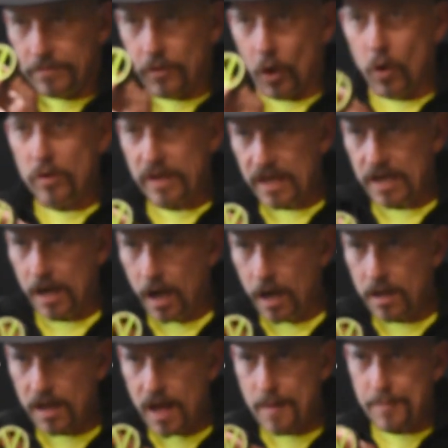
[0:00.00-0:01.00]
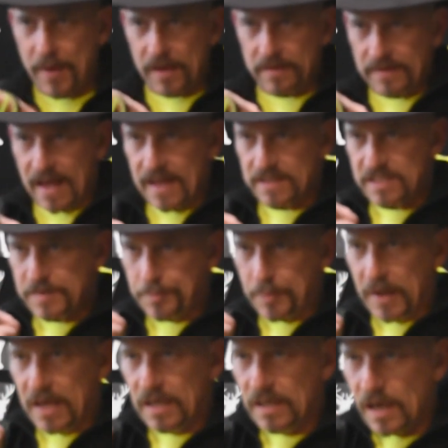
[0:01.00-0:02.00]
don't get hung up on that
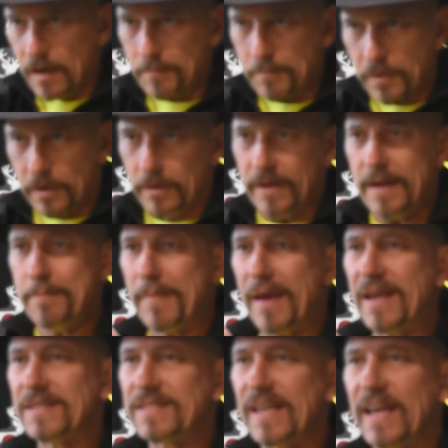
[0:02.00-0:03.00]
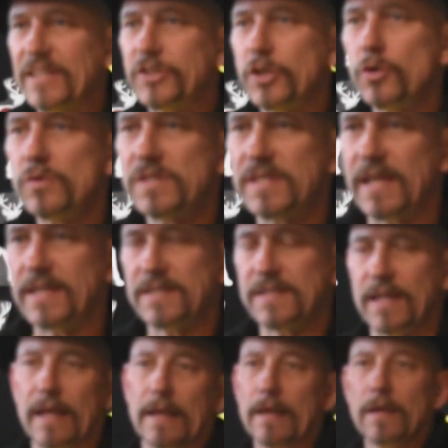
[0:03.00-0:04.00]
speed number. It may say
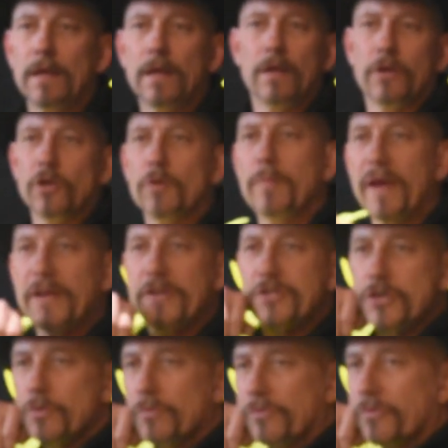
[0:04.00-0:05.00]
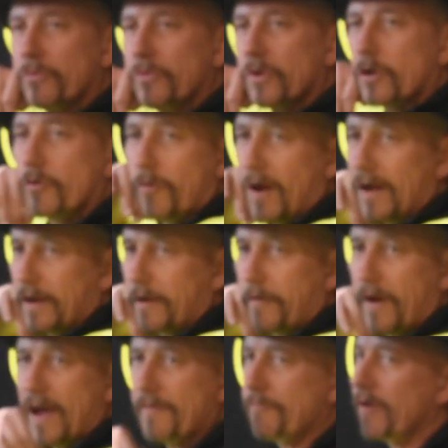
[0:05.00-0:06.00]
260. You may shoot through the
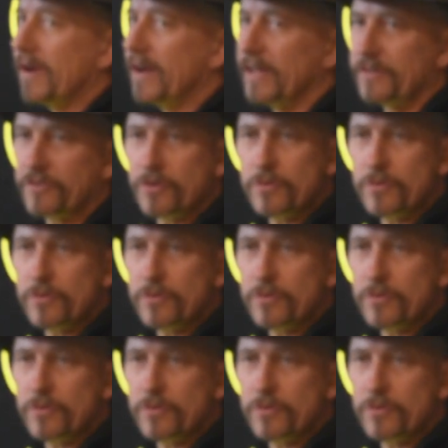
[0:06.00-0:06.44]
chronograph right at